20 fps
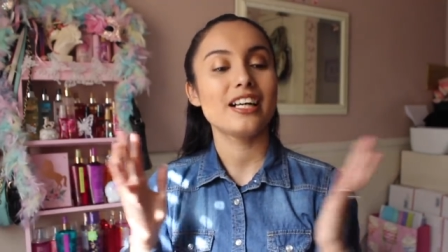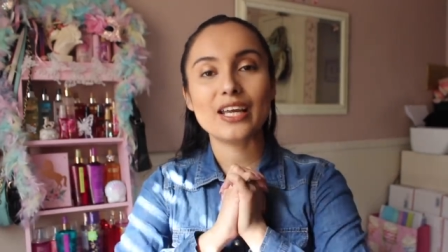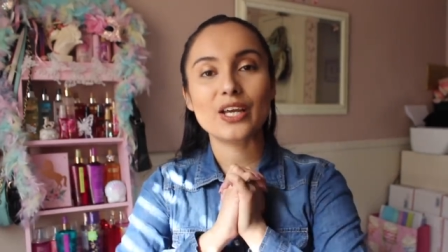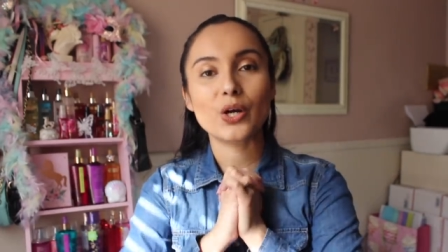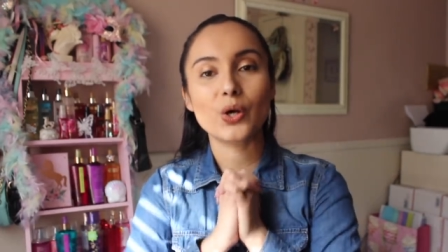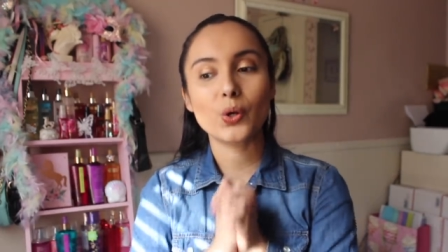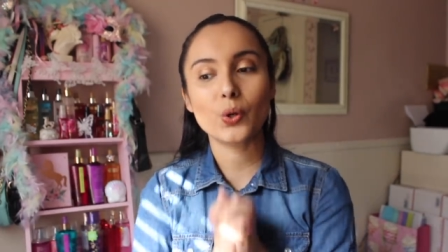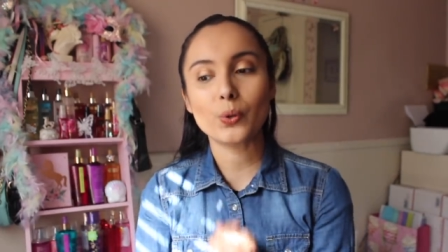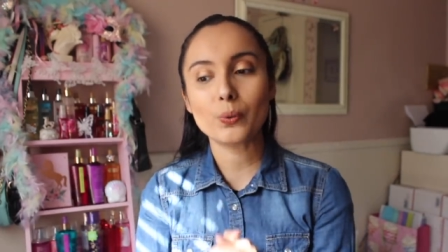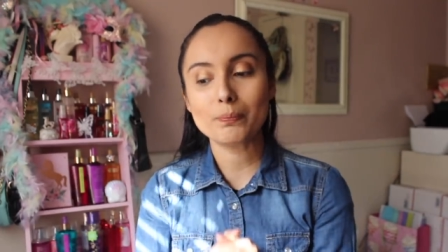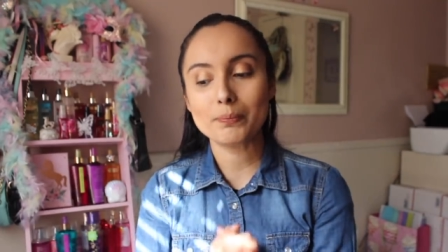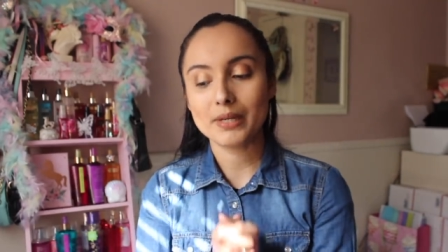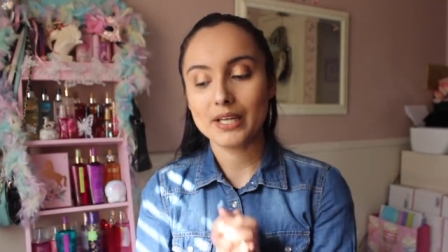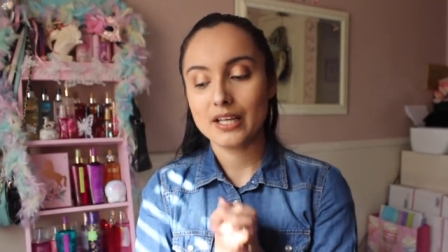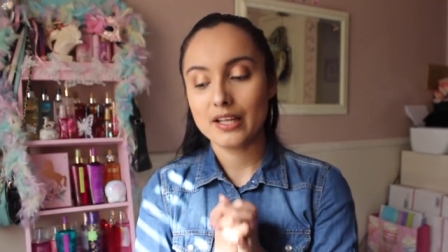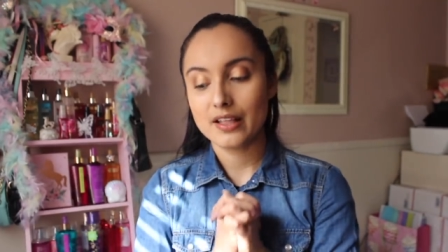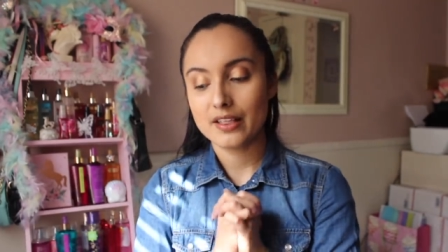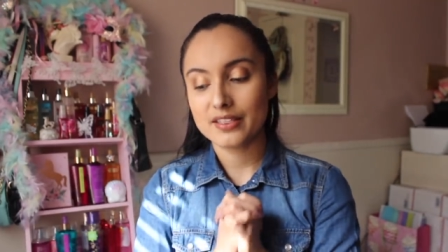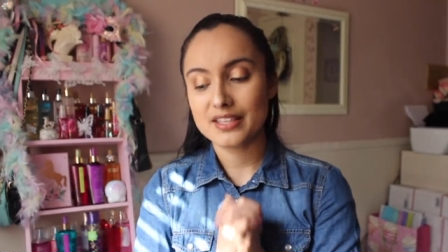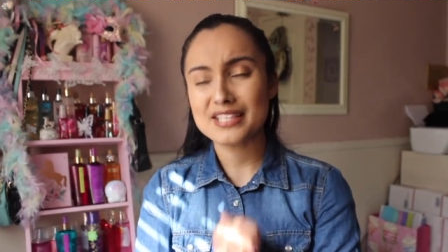I hope
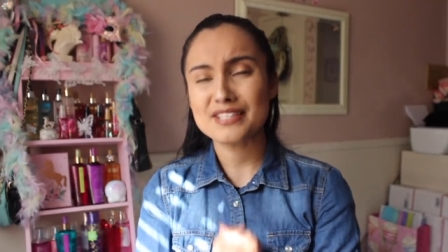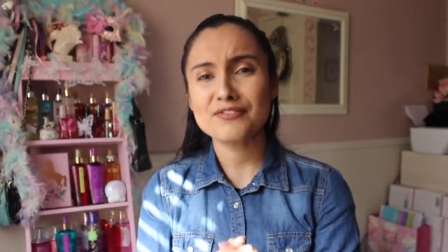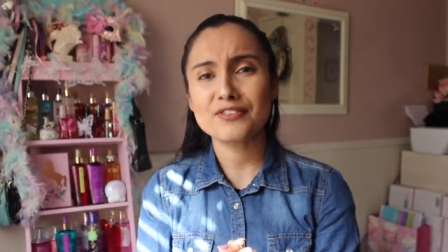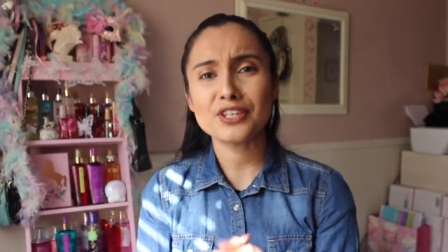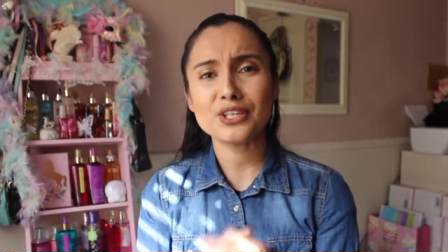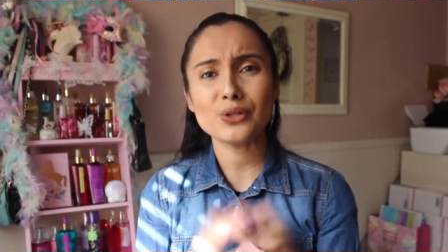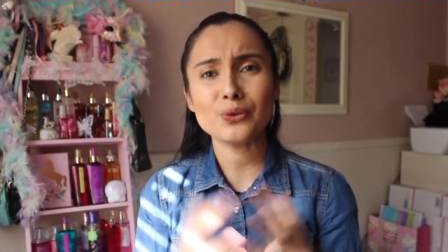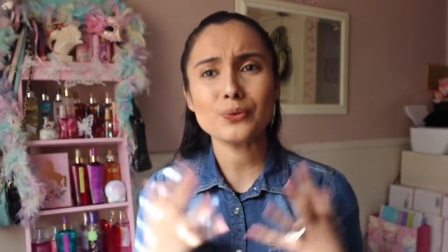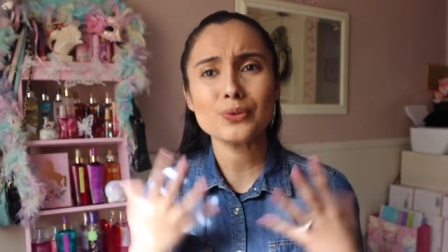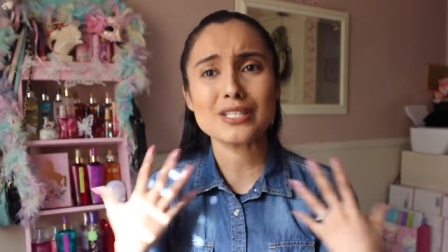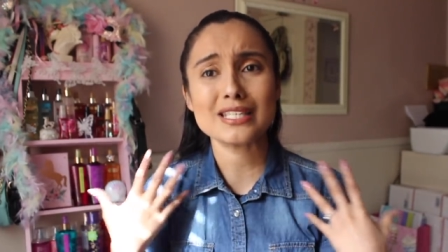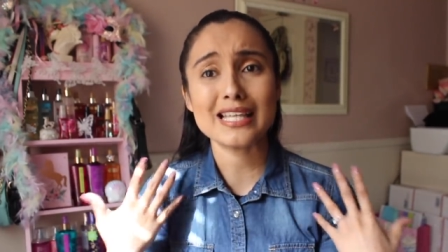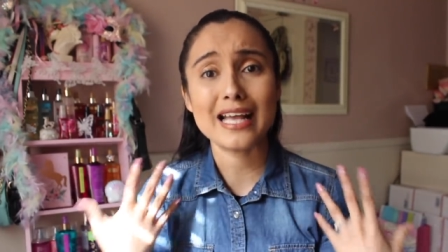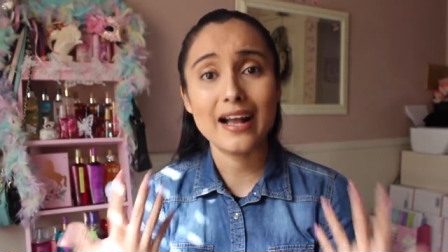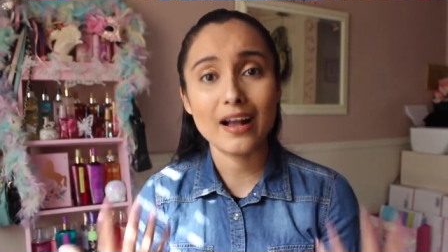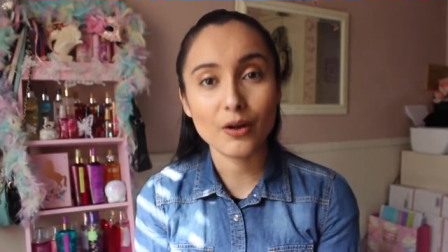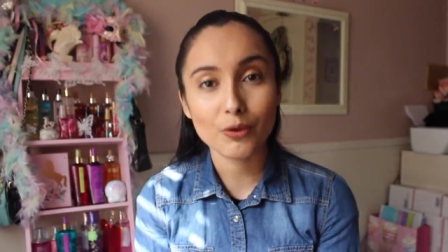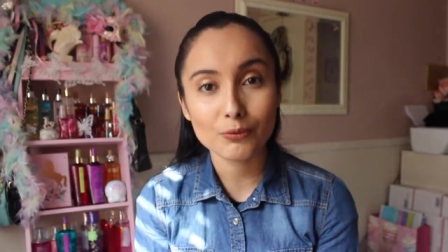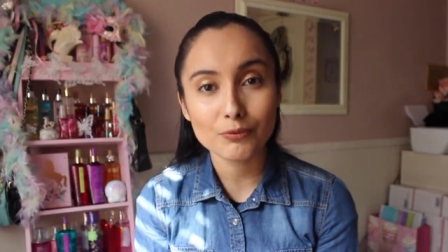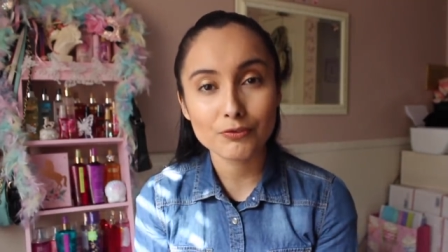this video was
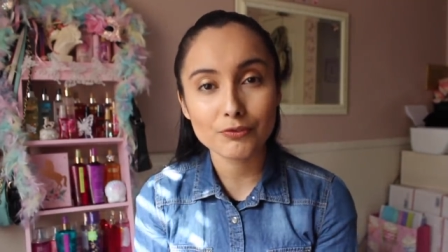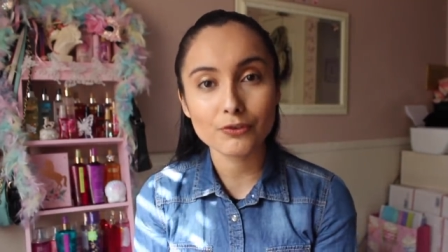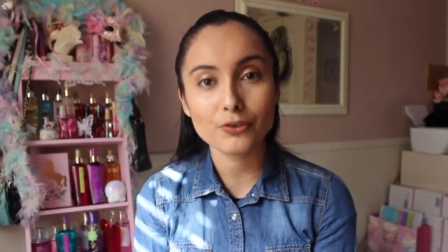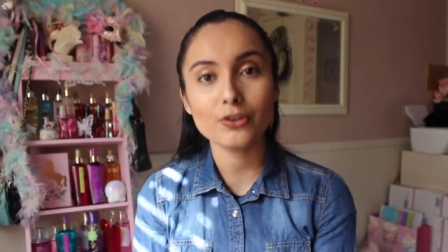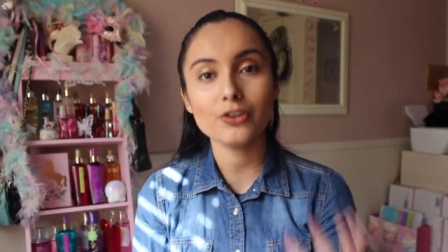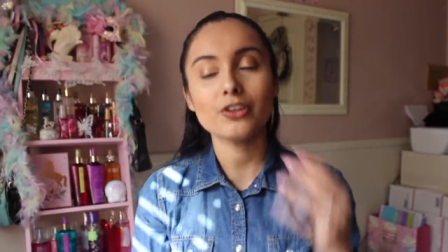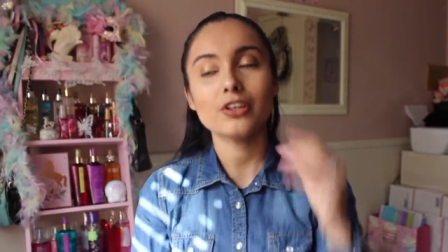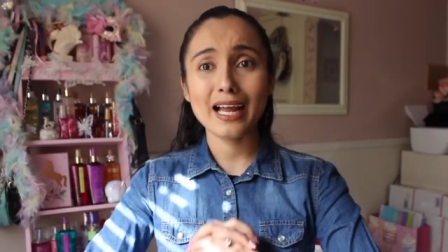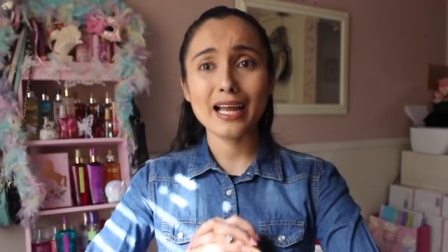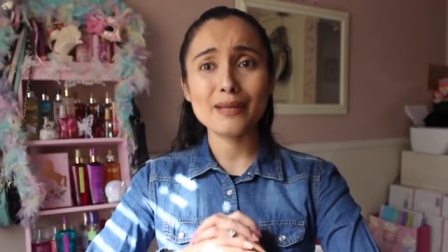helpful.